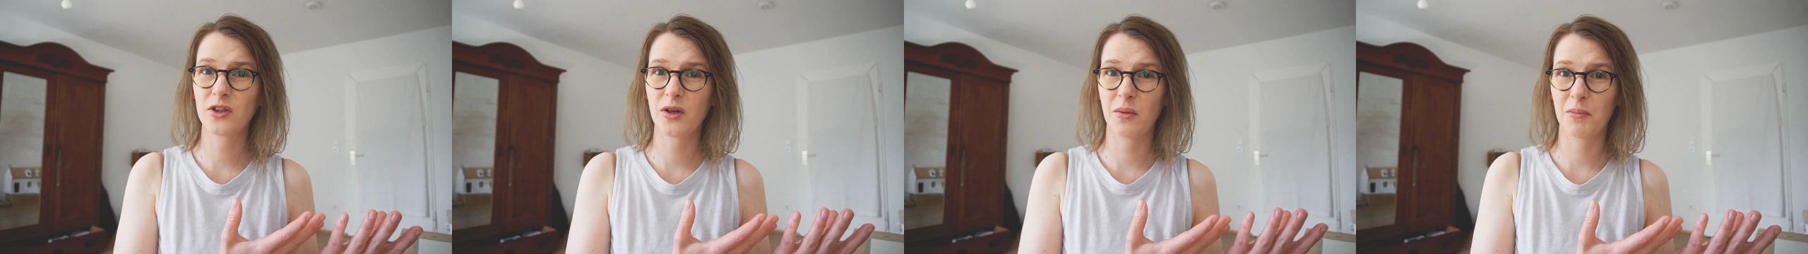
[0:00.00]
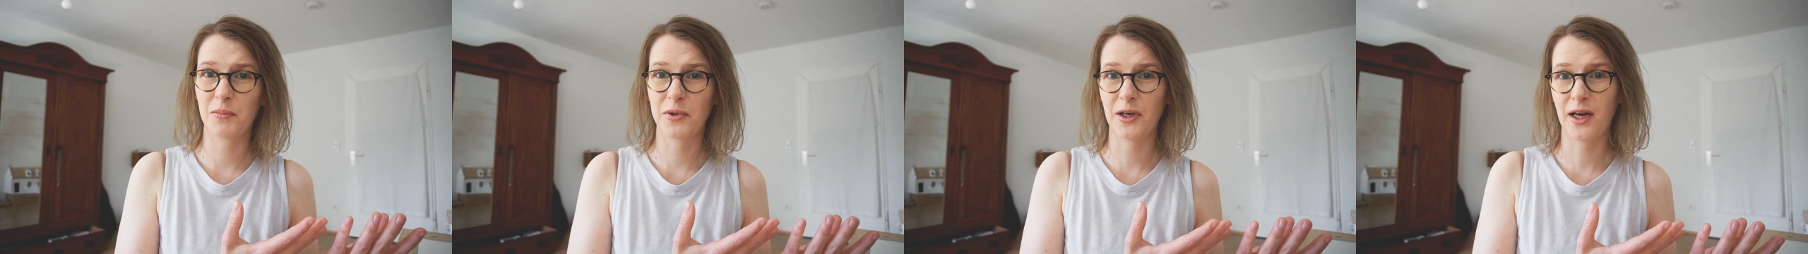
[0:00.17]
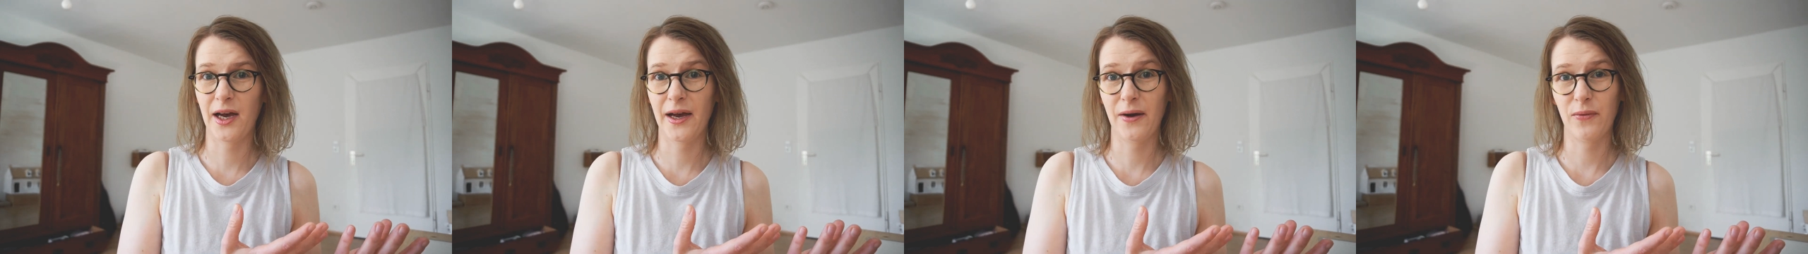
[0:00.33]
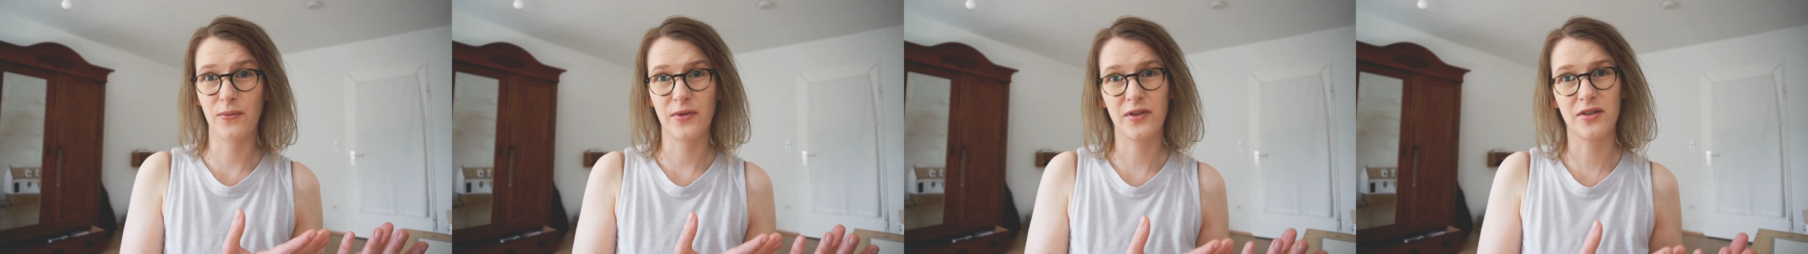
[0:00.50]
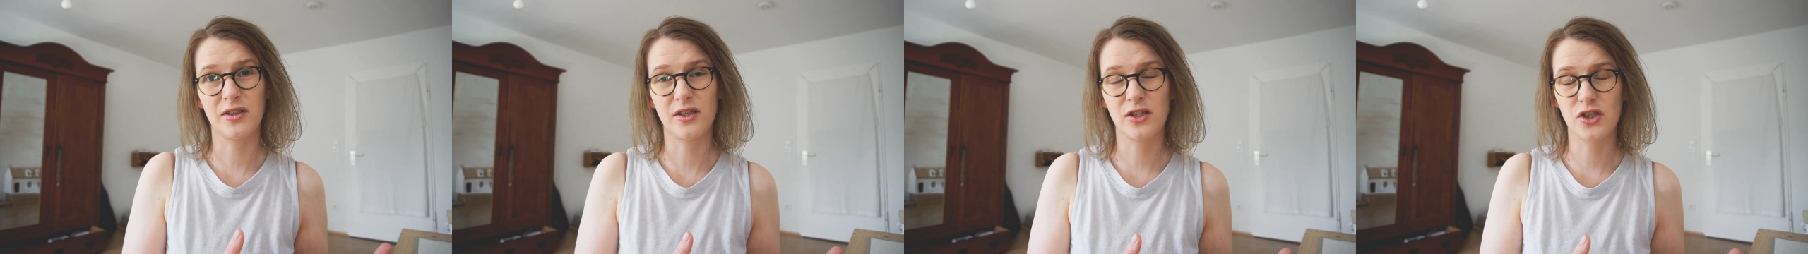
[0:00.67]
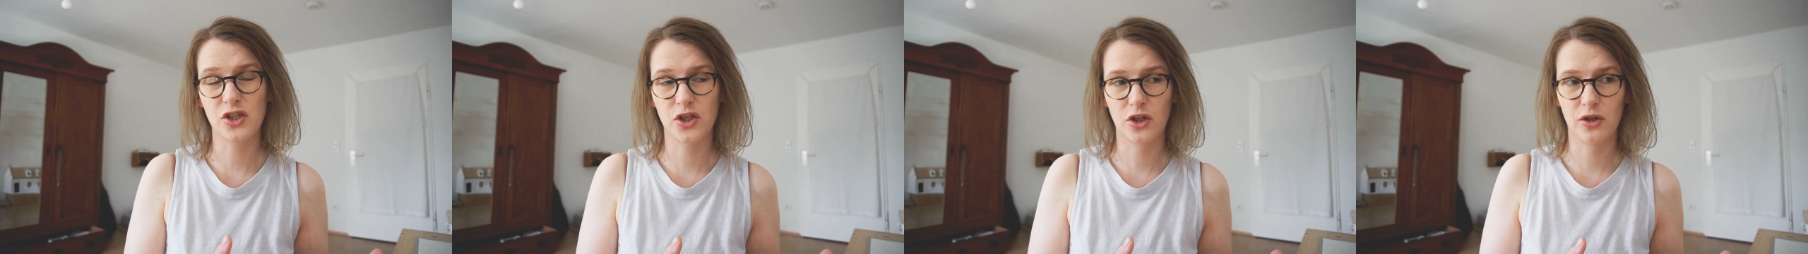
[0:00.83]
comply with
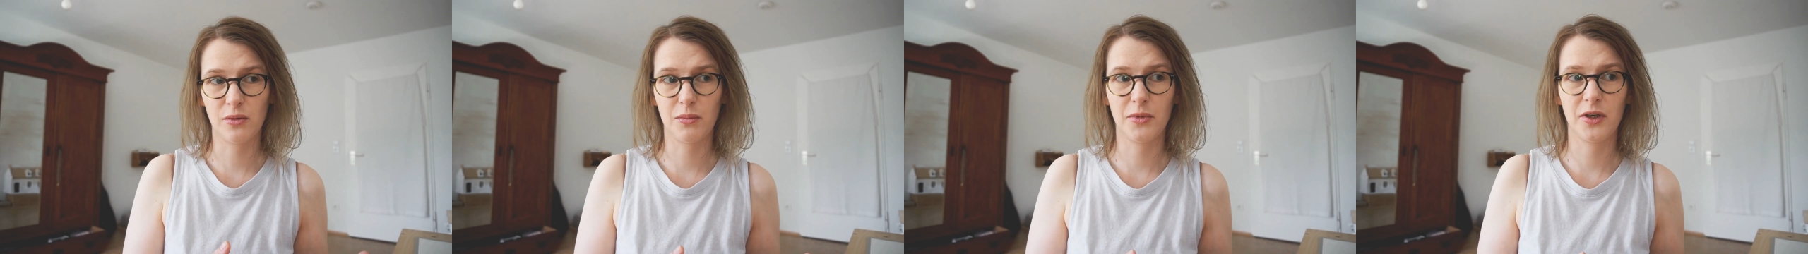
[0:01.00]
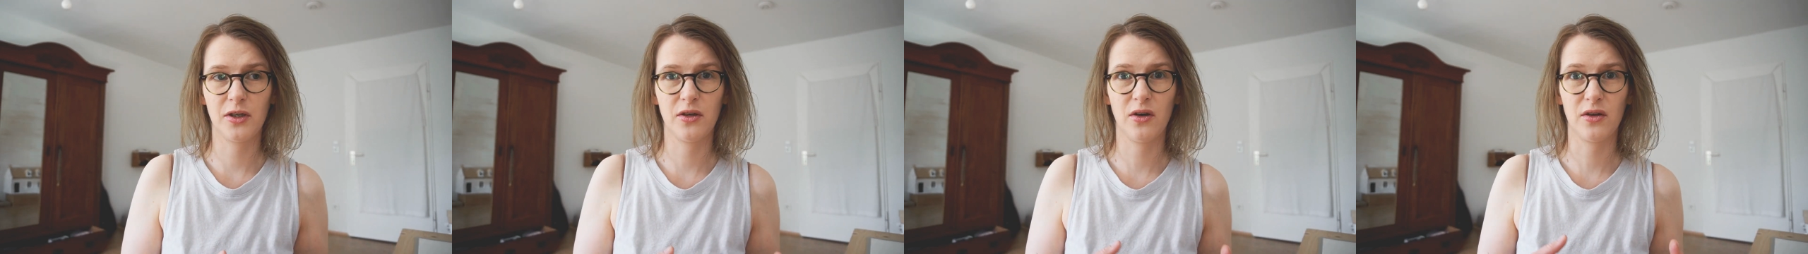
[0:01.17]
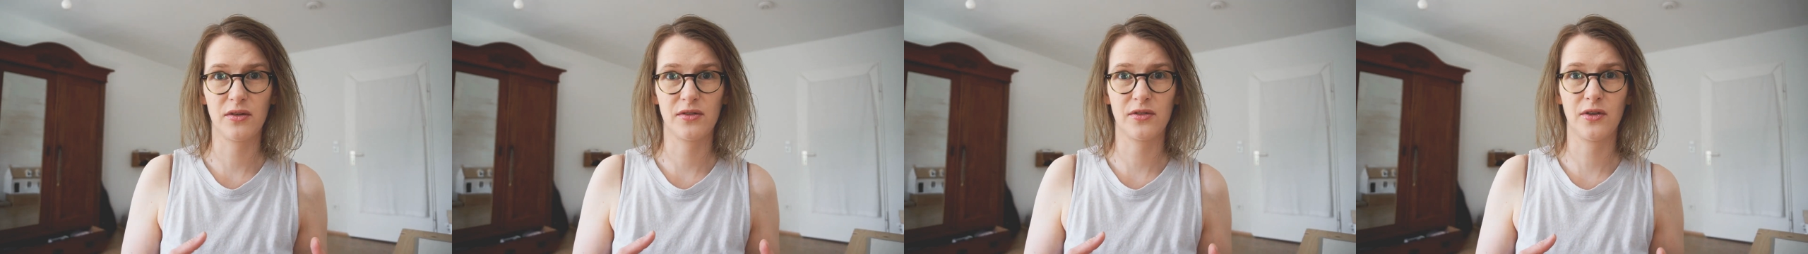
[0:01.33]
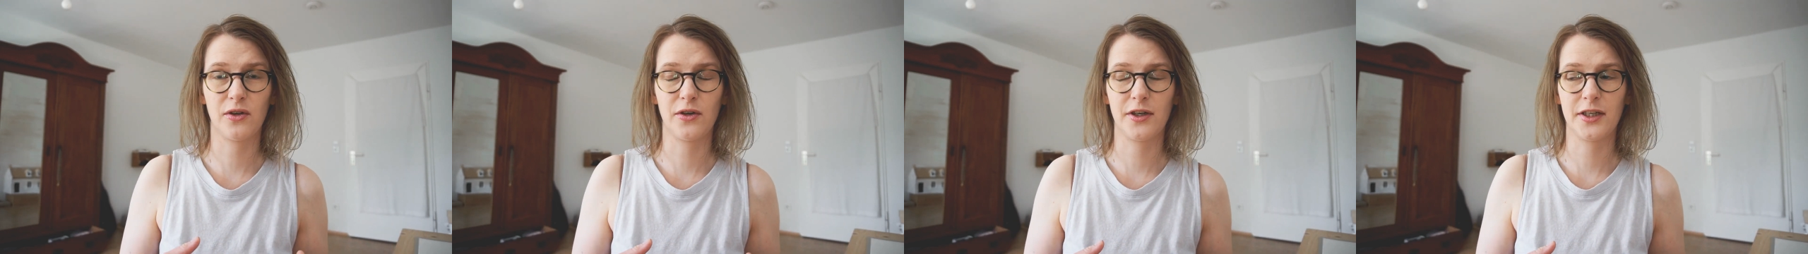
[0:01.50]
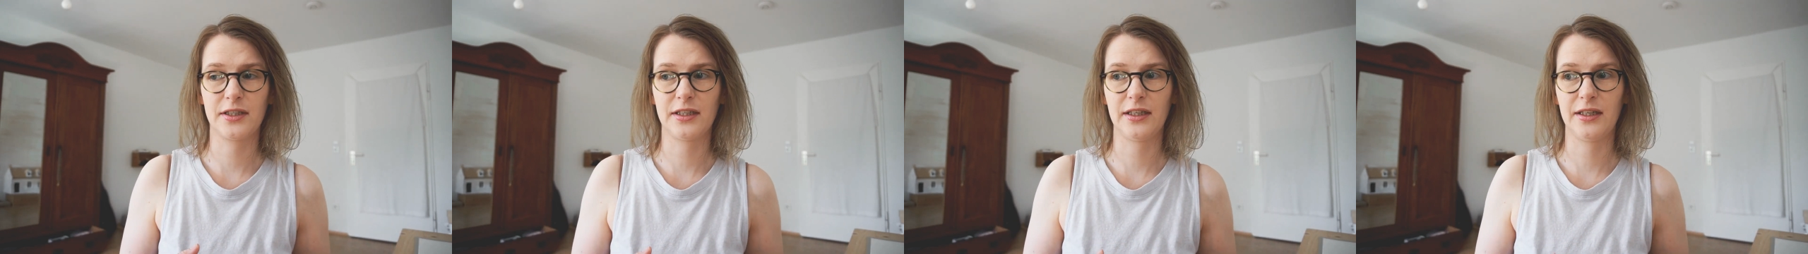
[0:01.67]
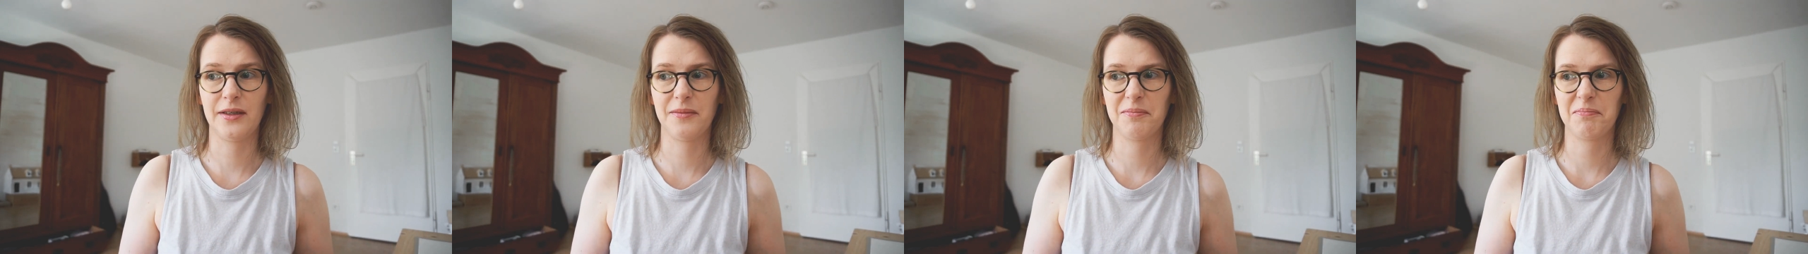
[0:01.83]
the German
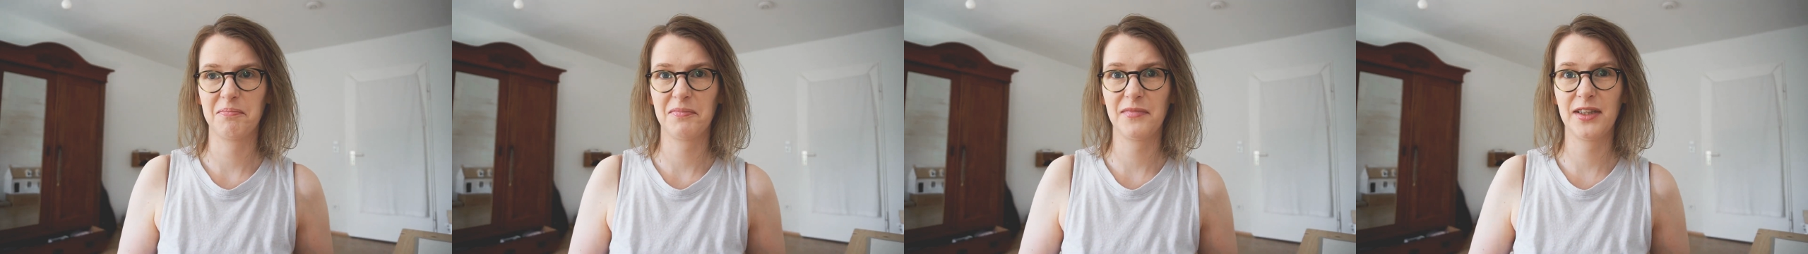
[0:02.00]
authority?